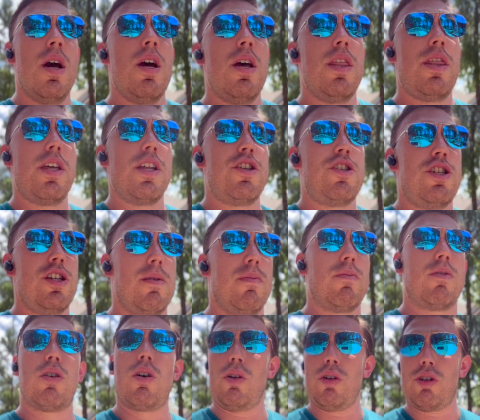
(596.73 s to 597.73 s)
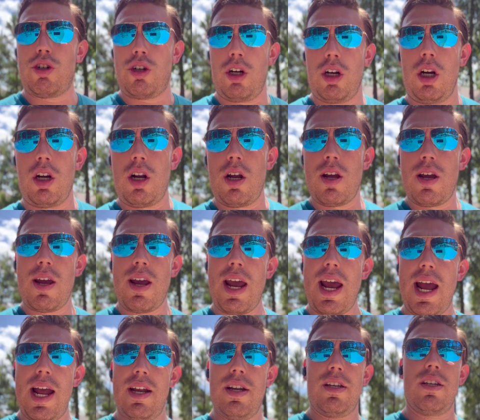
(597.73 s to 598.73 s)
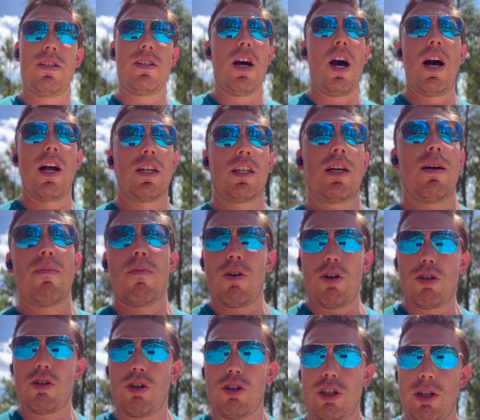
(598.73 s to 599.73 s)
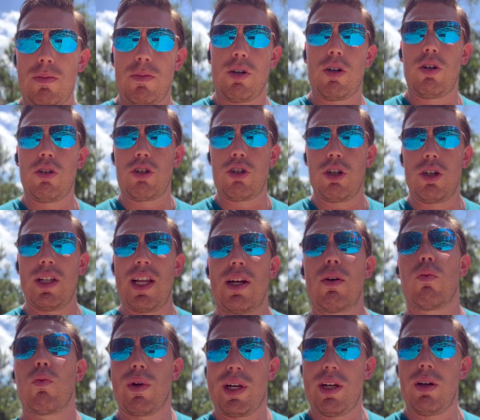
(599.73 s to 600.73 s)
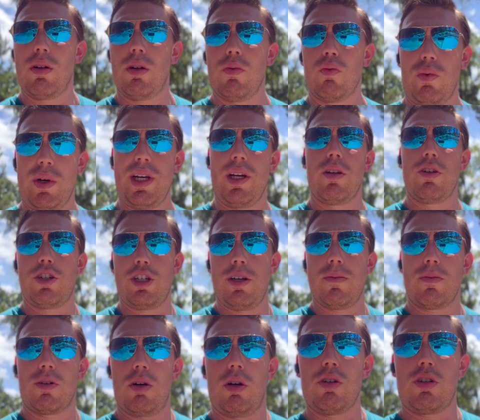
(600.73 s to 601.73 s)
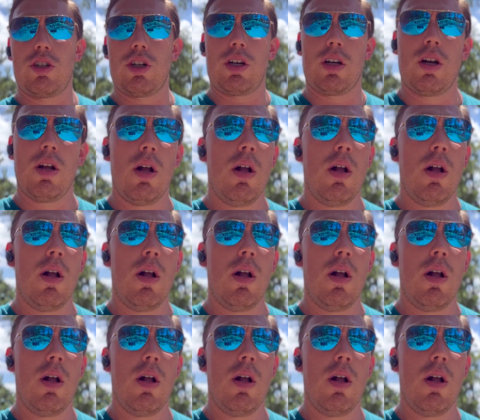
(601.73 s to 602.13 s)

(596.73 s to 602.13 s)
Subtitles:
the gym culture, and not commercial gym culture, like real gym culture,